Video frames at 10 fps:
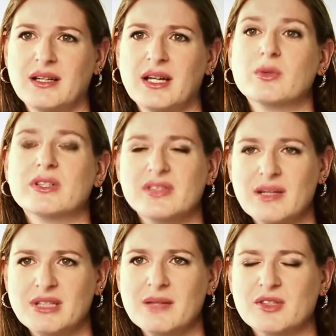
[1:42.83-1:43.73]
And we're
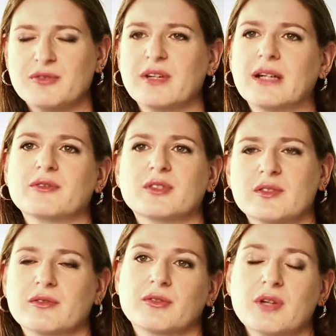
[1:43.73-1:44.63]
sometimes afraid of
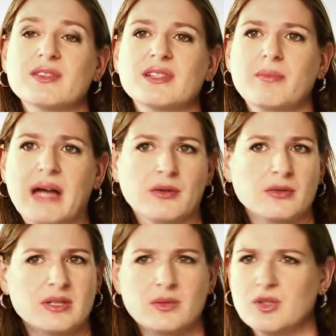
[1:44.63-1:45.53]
crossing
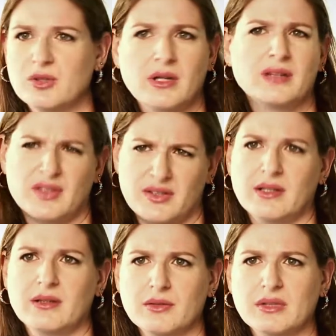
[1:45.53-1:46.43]
boundaries which are not
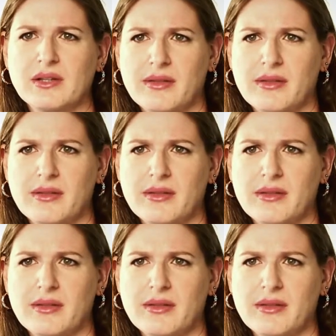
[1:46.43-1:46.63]
necessarily really